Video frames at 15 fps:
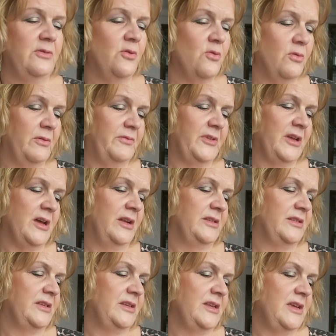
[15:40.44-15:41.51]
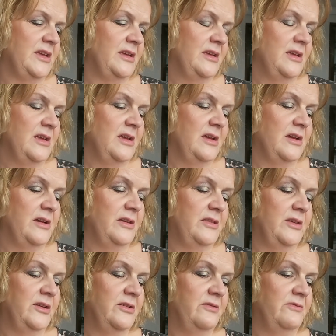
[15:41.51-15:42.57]
that all of the colours in here I
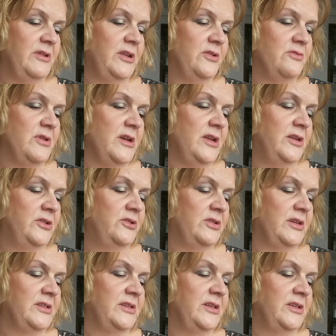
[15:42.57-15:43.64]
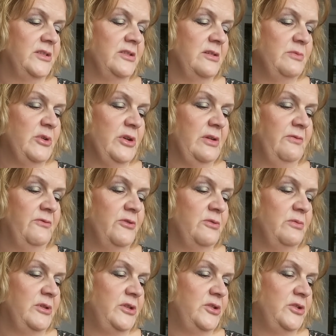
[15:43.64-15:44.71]
think are really quite interesting, so I'm looking
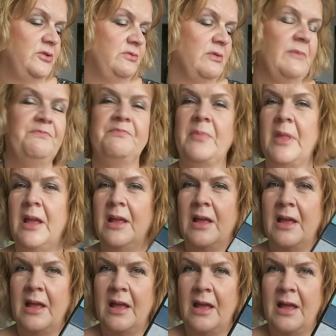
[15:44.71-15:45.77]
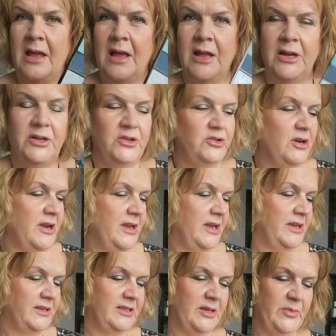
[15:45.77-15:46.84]
forward to
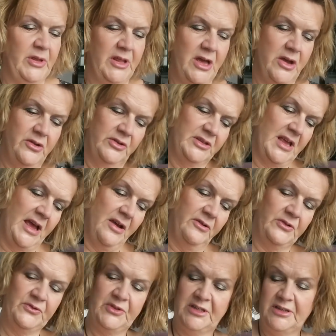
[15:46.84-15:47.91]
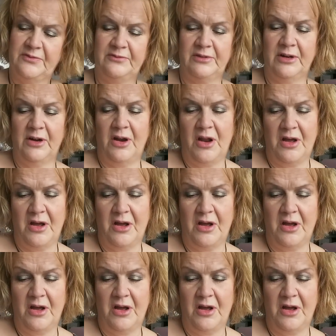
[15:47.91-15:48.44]
trying some of those out for different